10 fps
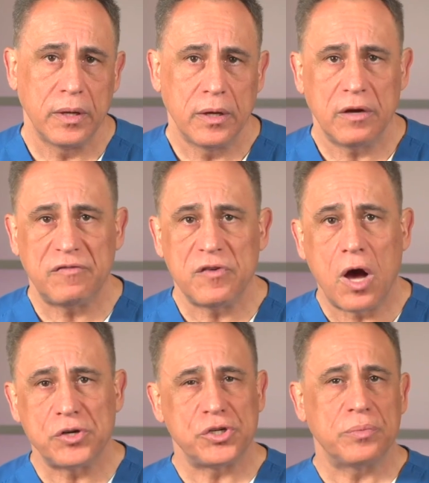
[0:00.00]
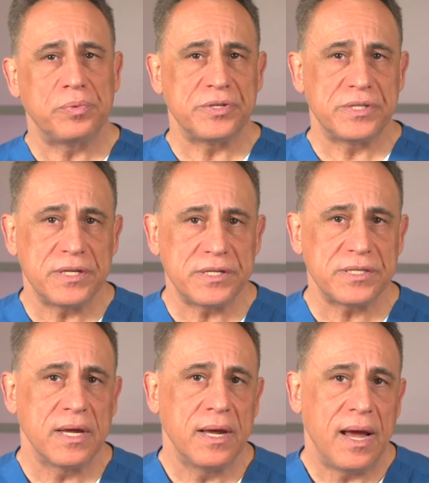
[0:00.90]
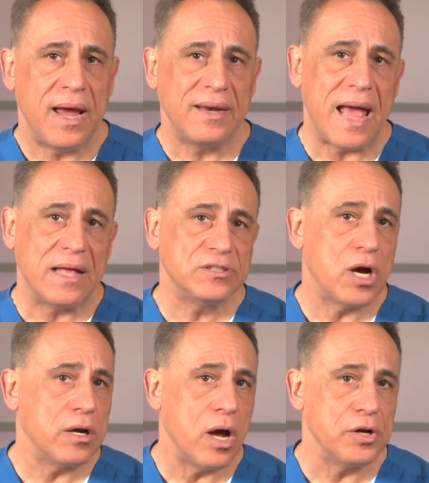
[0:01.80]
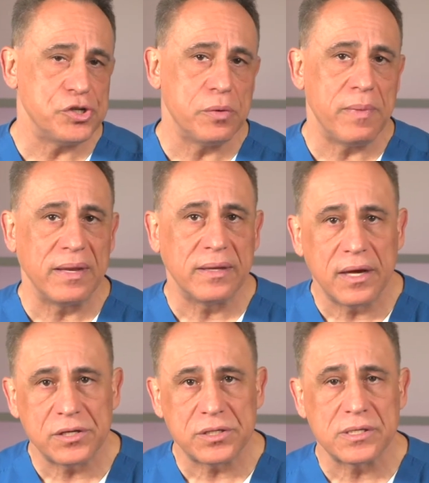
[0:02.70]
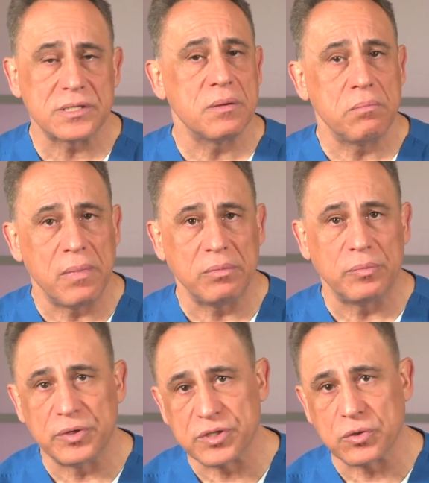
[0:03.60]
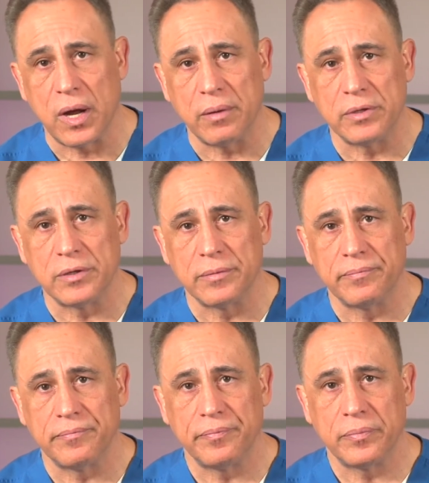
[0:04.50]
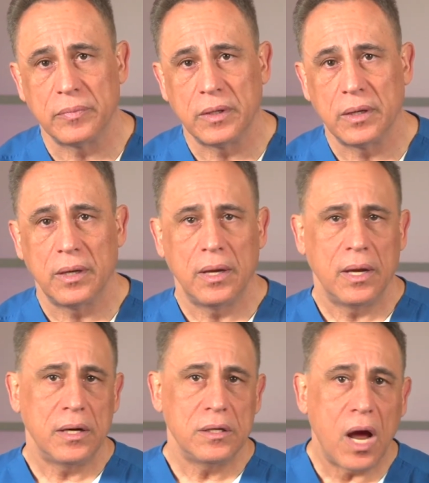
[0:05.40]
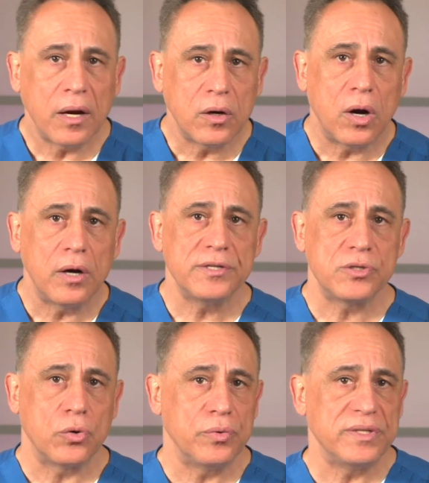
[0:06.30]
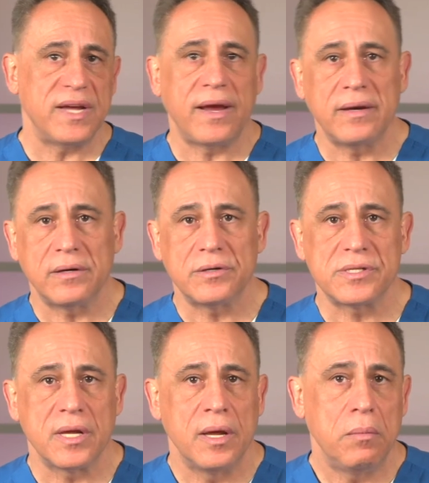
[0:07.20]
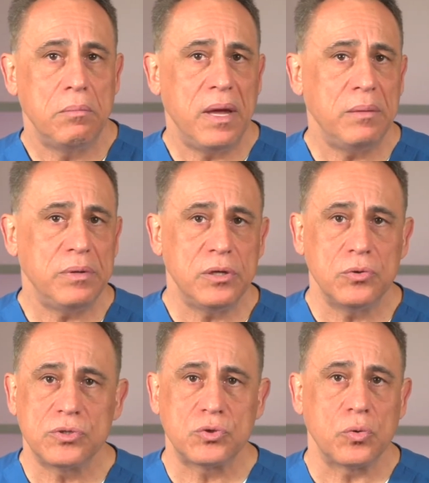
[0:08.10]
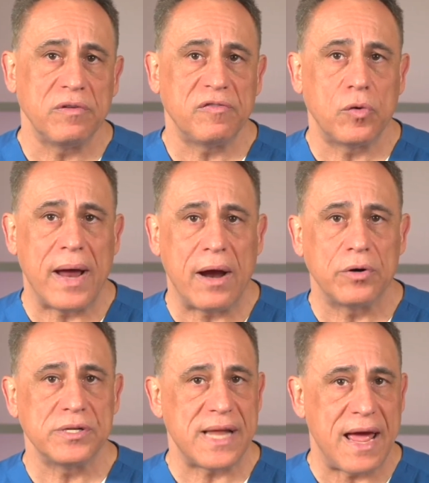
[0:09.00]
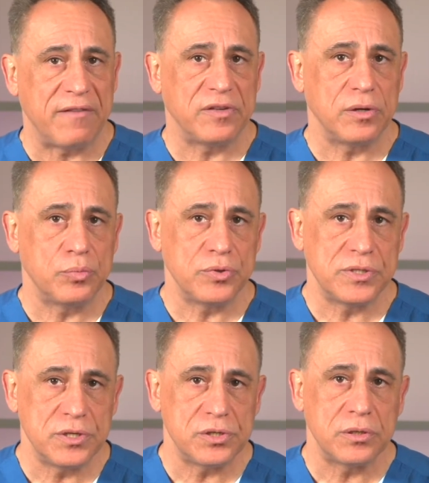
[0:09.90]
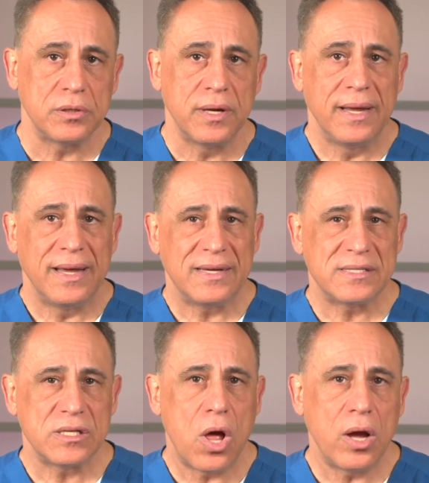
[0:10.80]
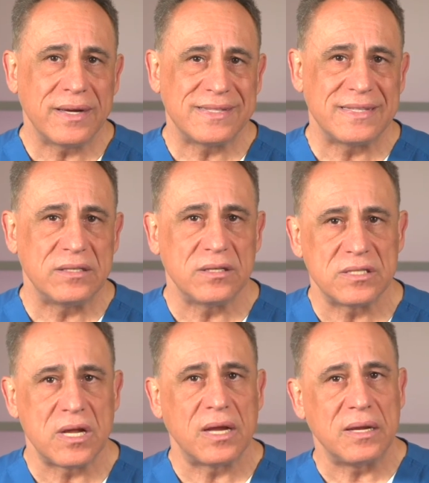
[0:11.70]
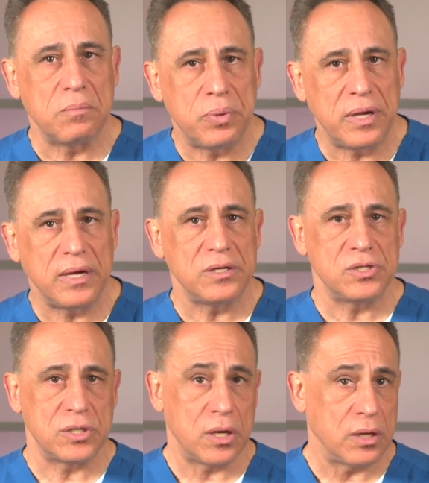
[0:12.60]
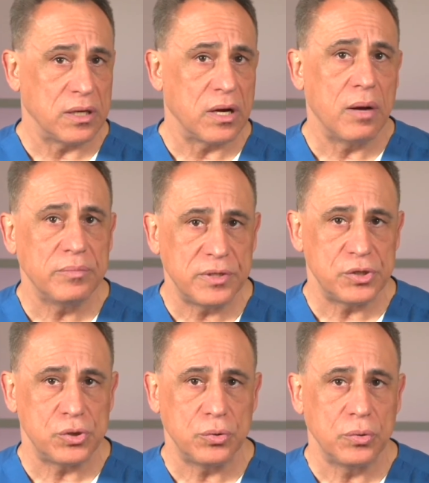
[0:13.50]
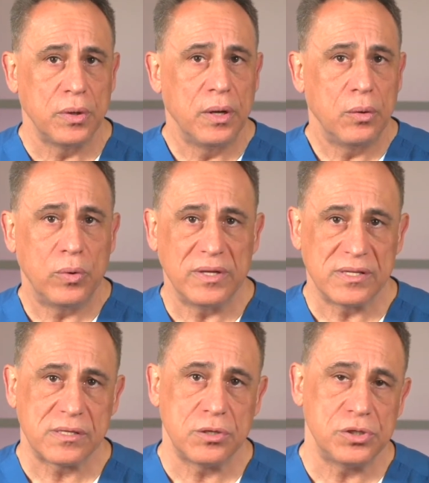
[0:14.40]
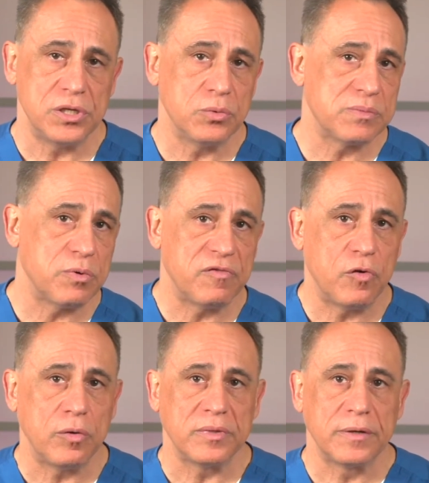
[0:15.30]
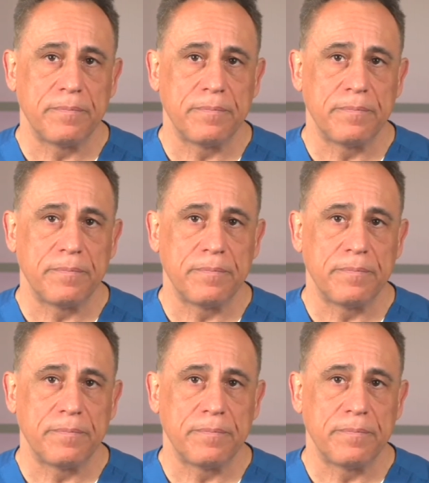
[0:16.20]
If nausea persists, and anti-nausea medications may be prescribed. Night guards or retainers may be used 24 hours after the procedure as long as it does not impinge on the gum tissue where the surgery was performed.